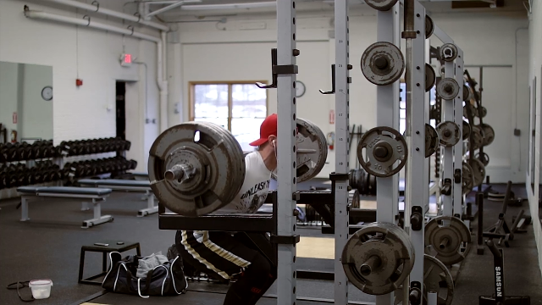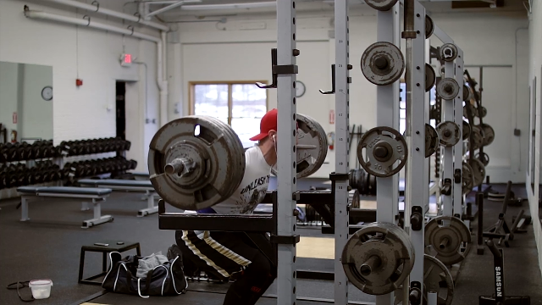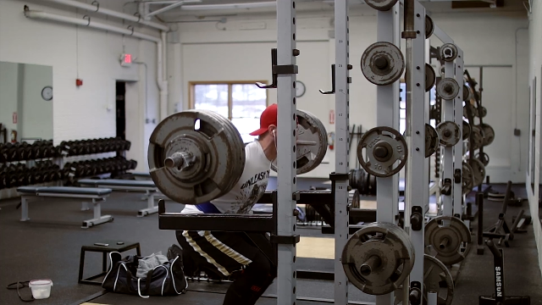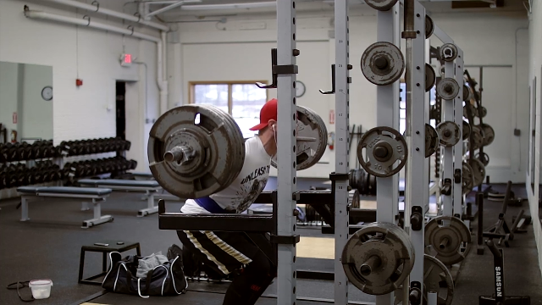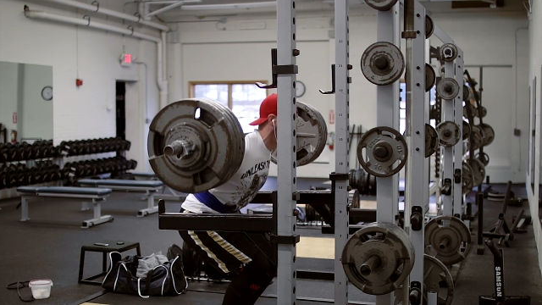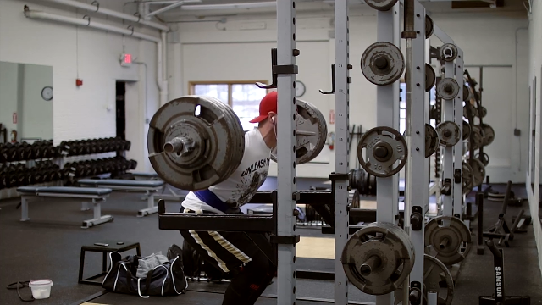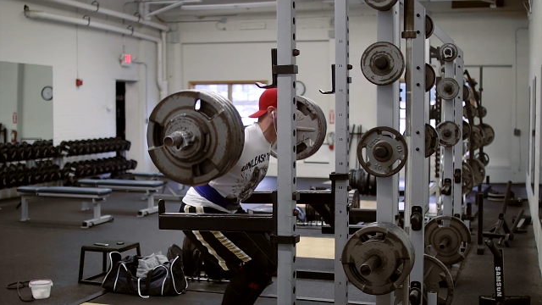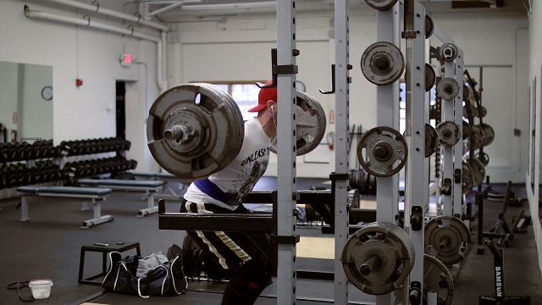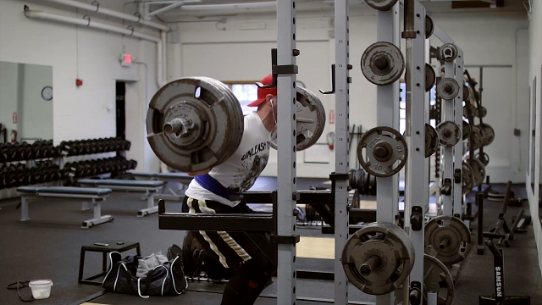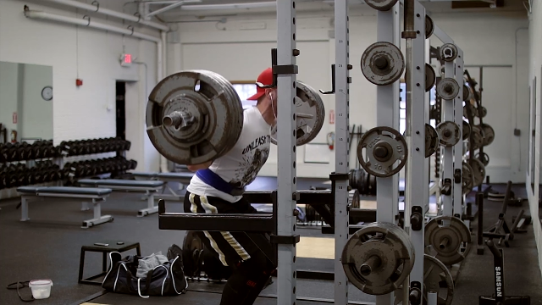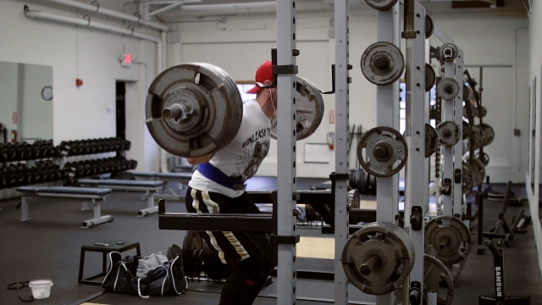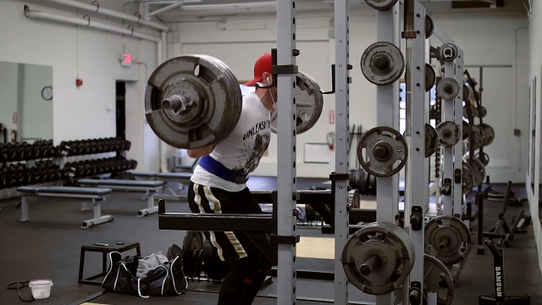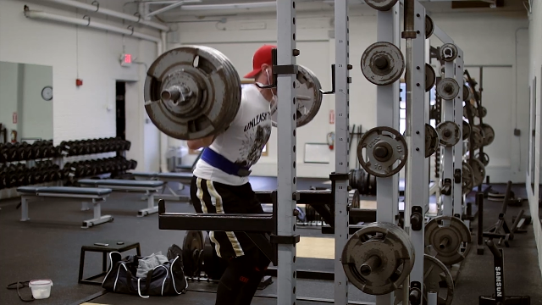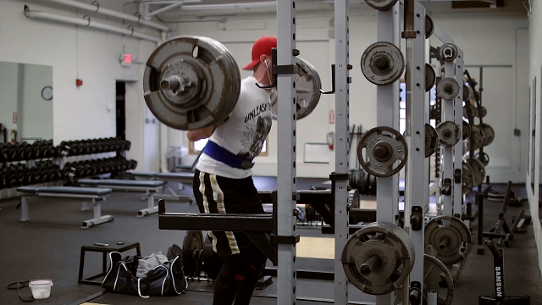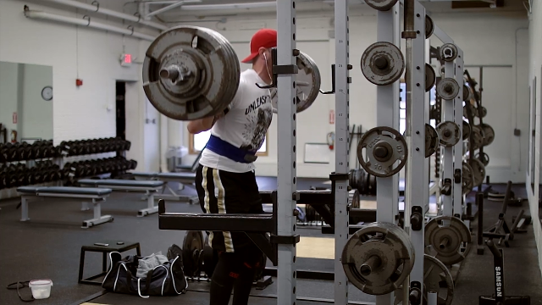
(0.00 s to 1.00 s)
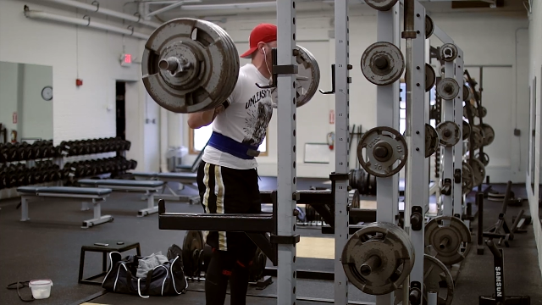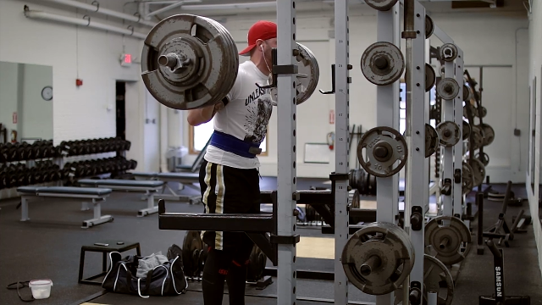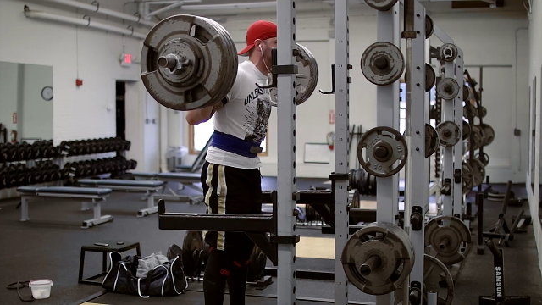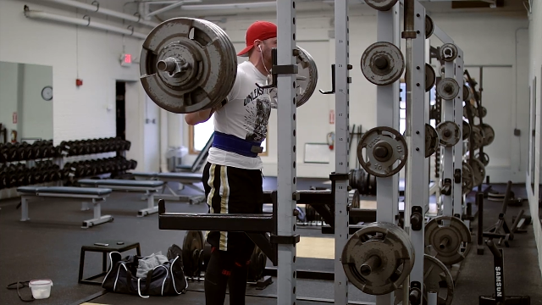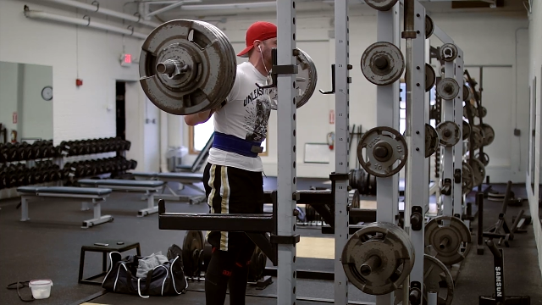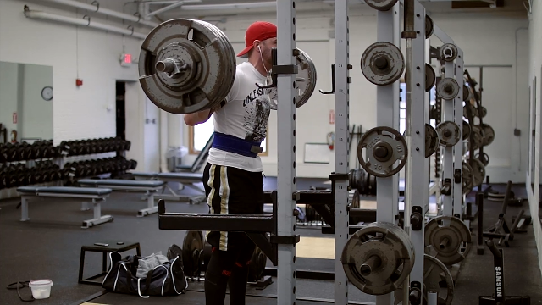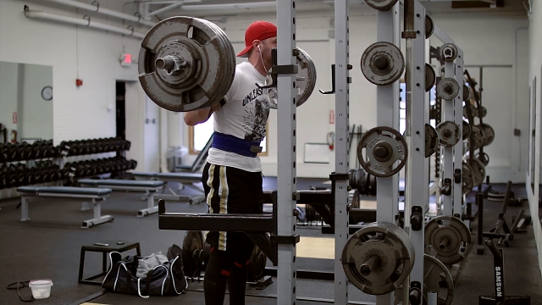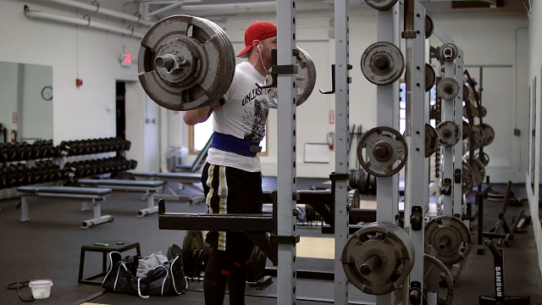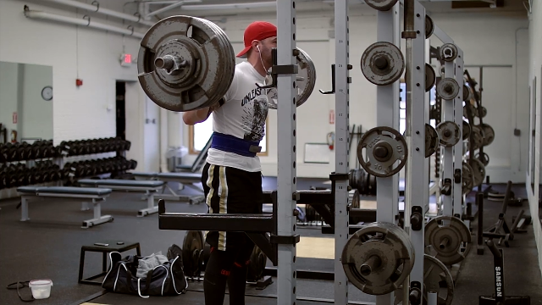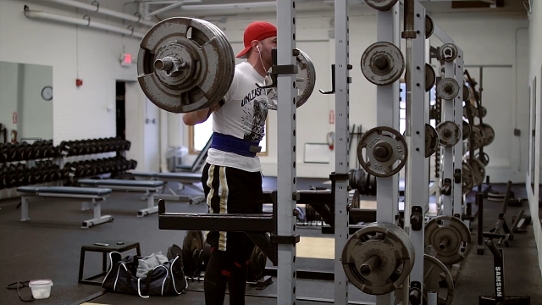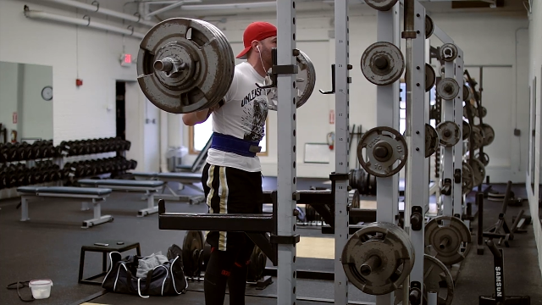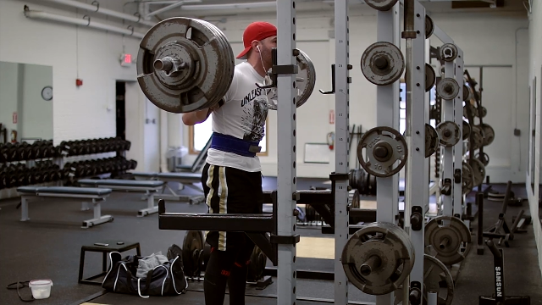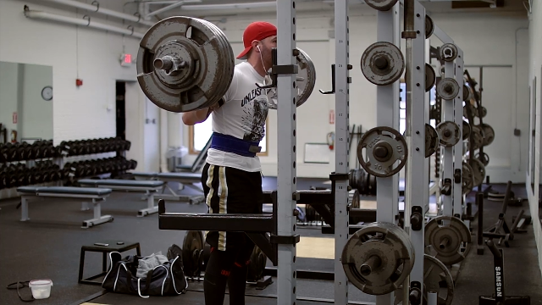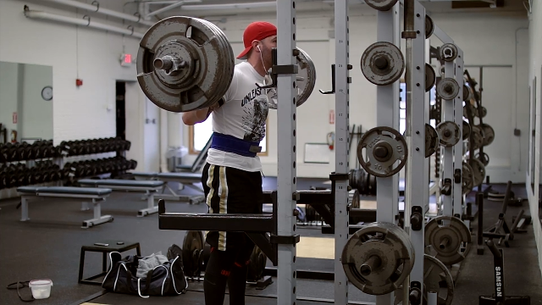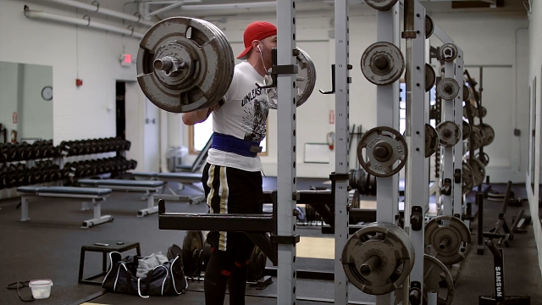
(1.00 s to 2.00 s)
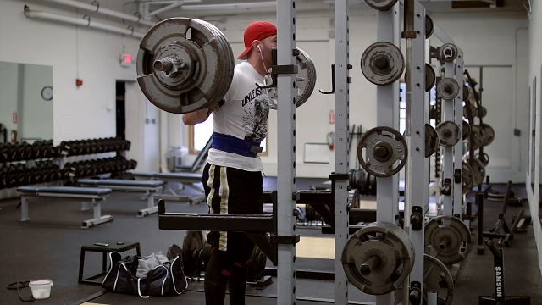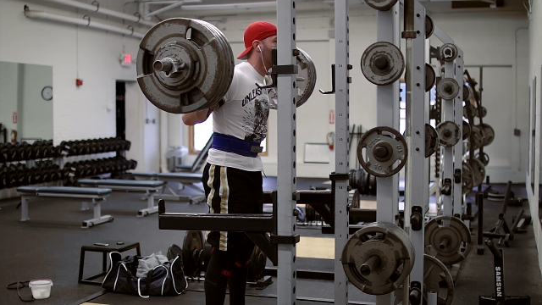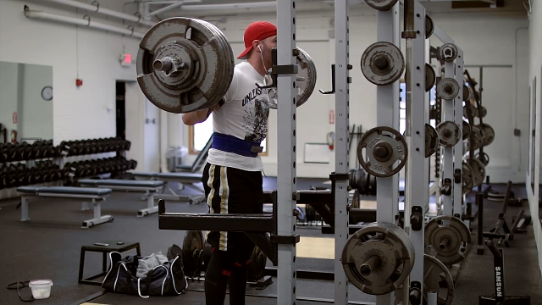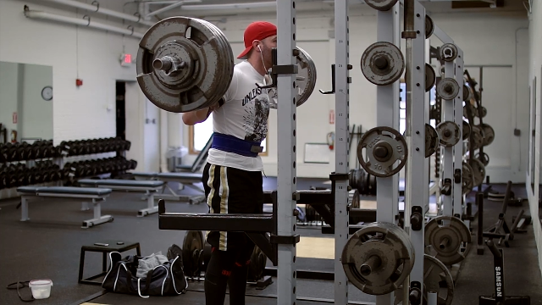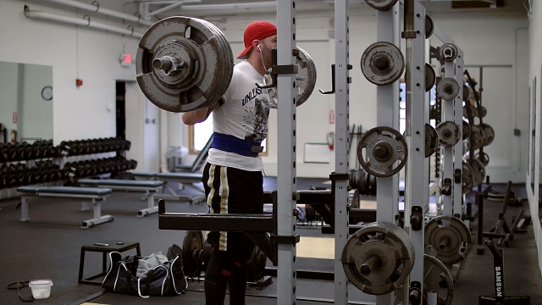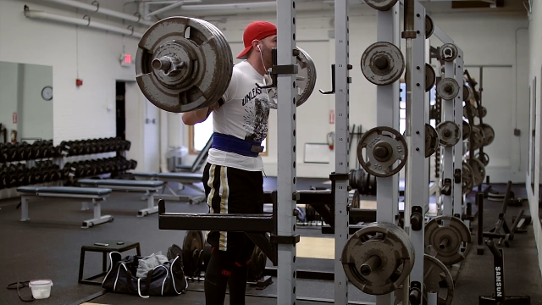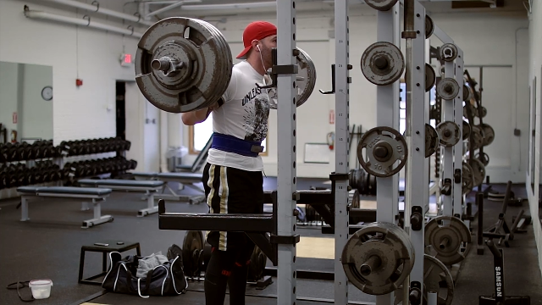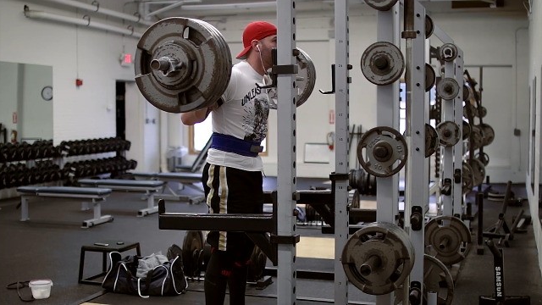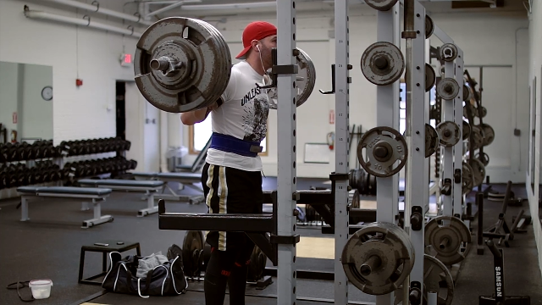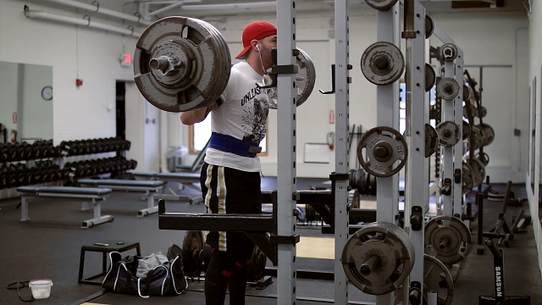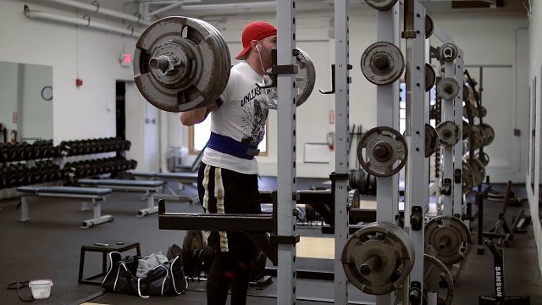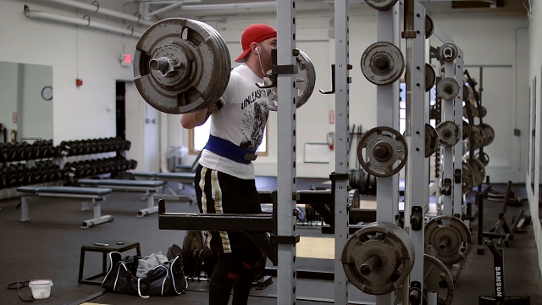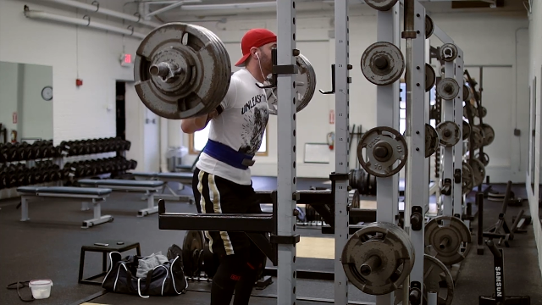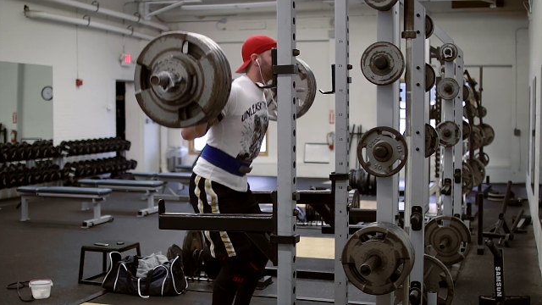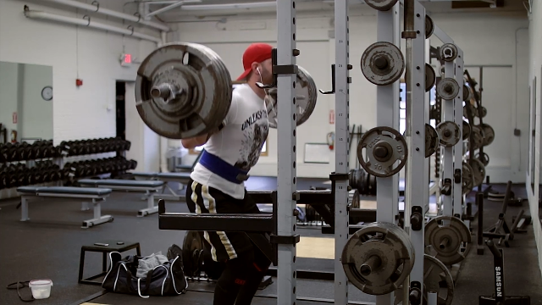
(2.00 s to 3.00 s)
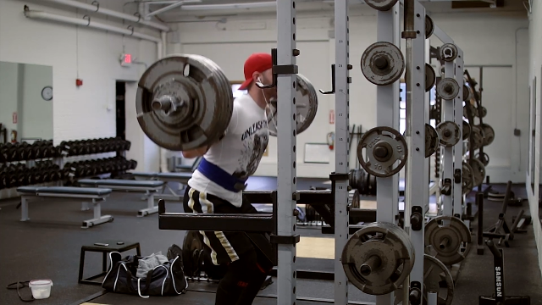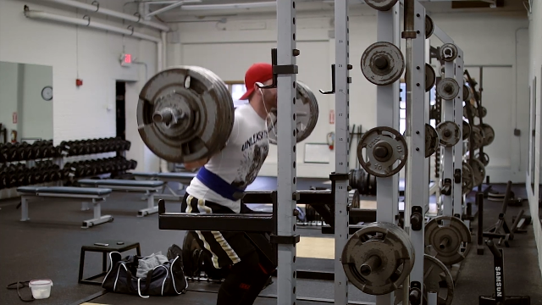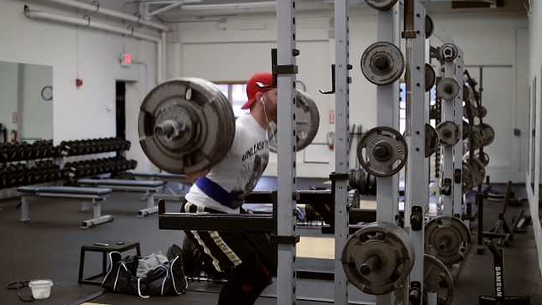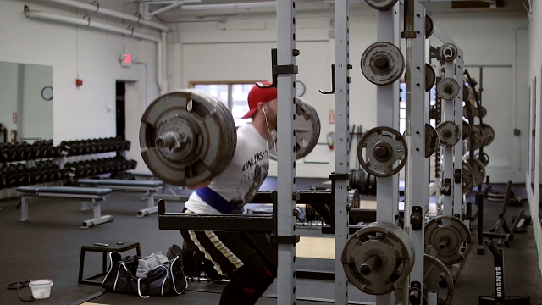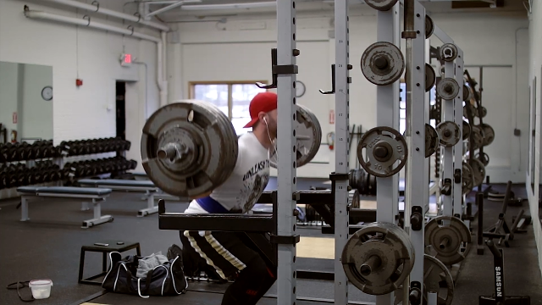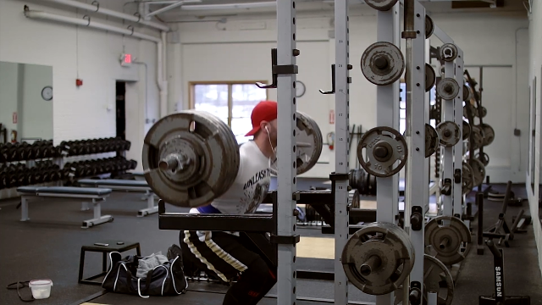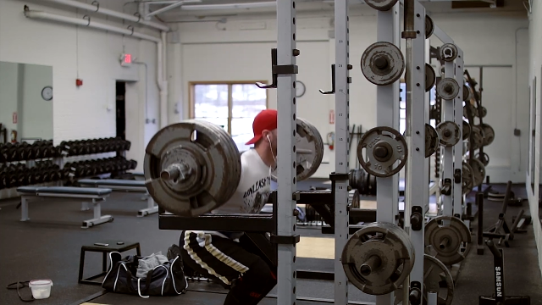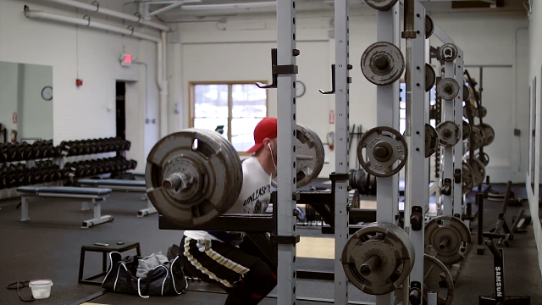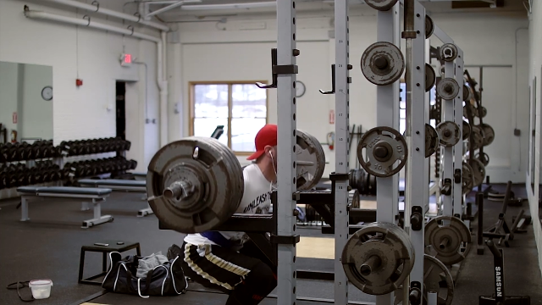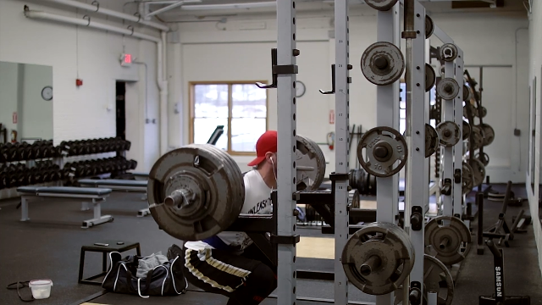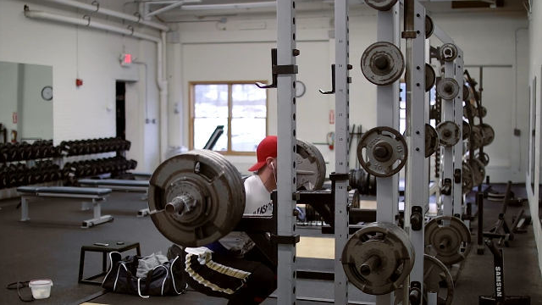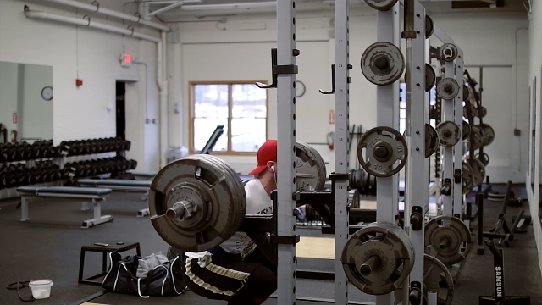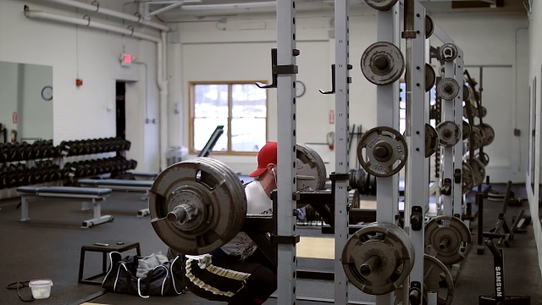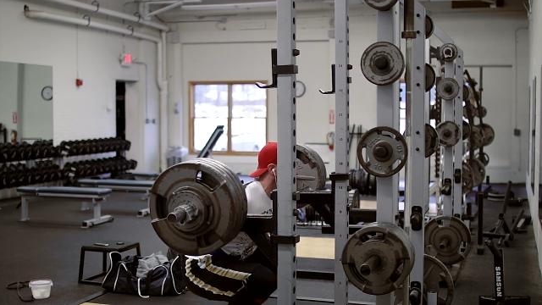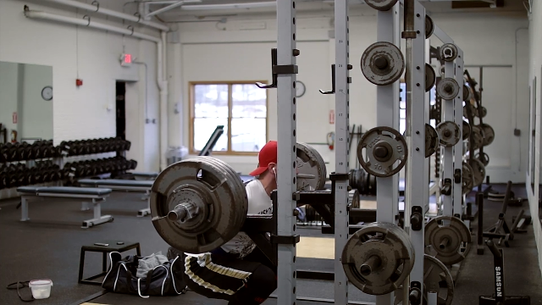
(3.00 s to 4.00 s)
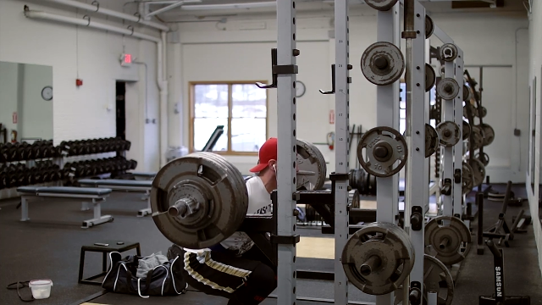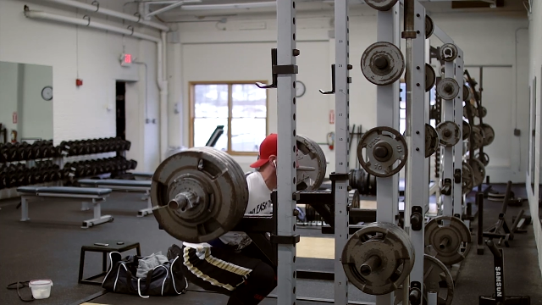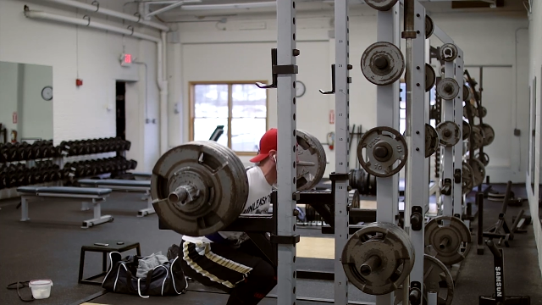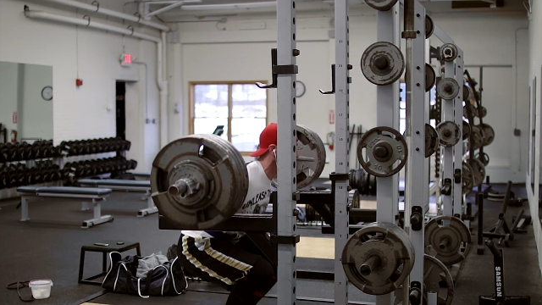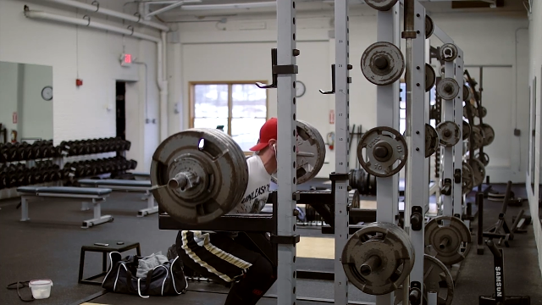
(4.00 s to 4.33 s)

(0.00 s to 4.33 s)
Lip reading: Nobody's mouth can be seen.